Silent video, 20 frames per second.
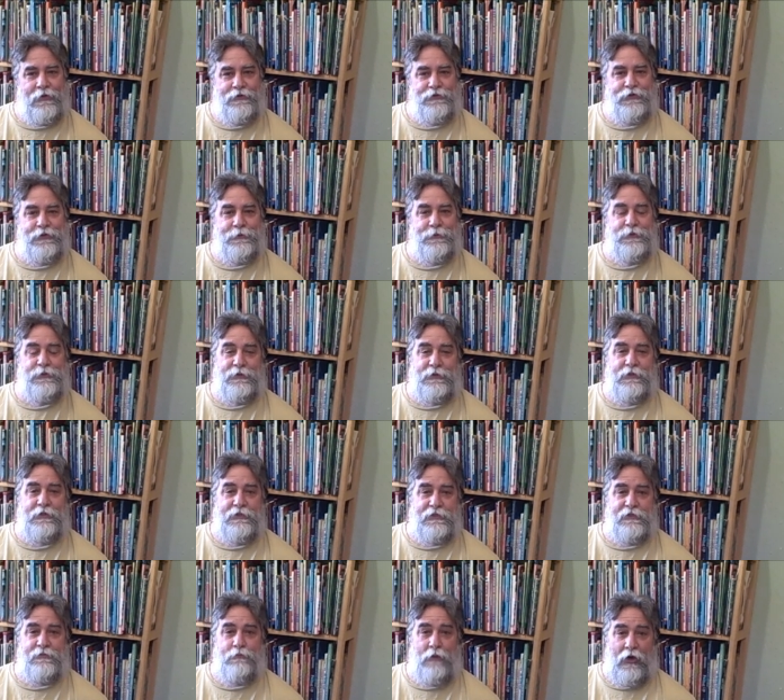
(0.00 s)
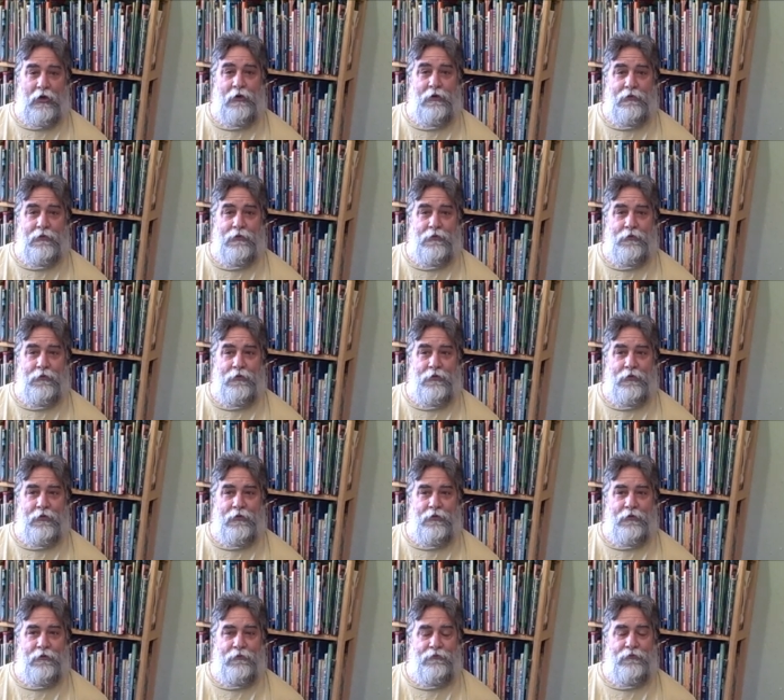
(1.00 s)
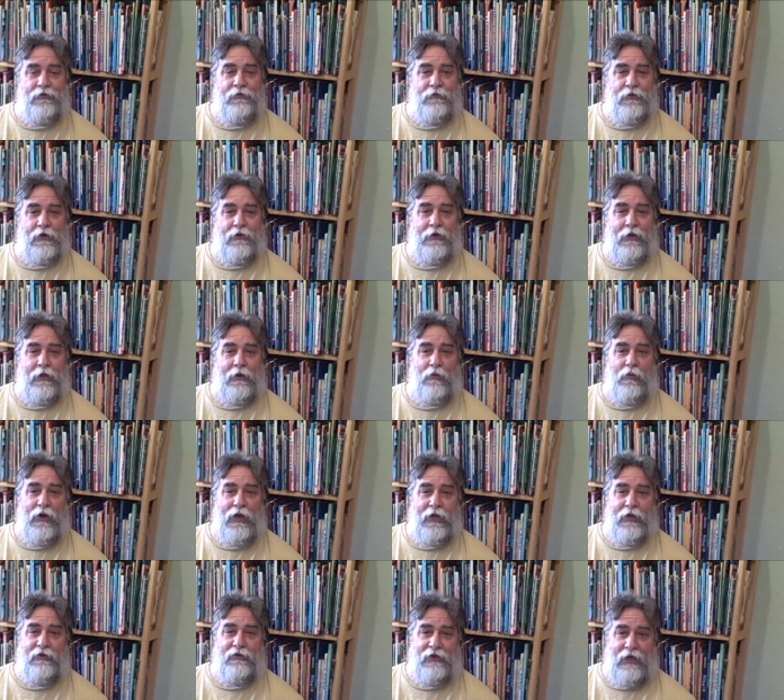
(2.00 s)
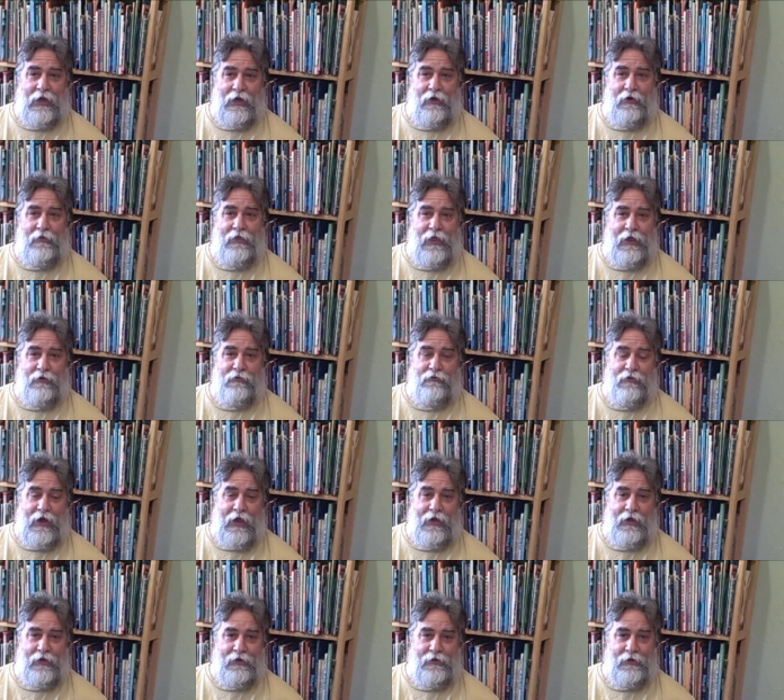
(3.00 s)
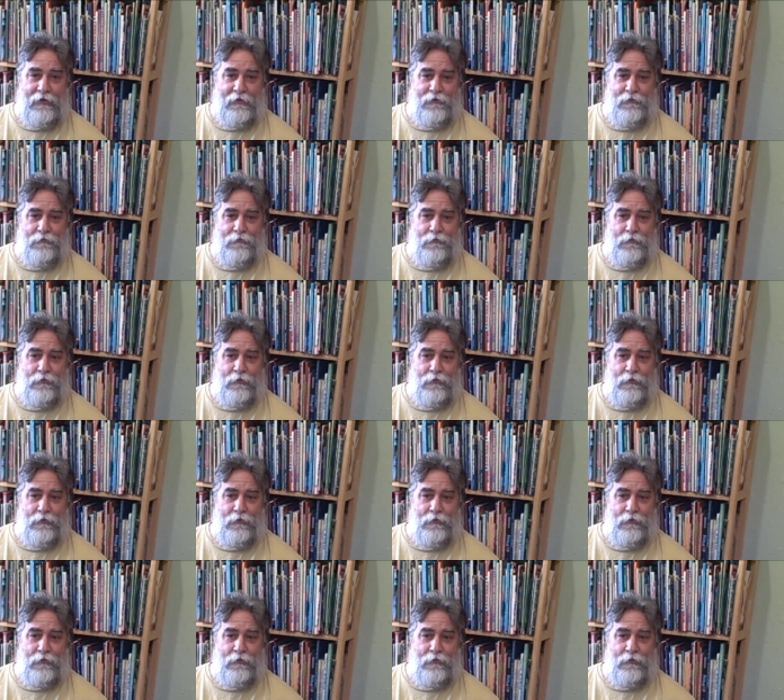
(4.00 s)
And she was really smart. She figured out a way to tire that dragon out.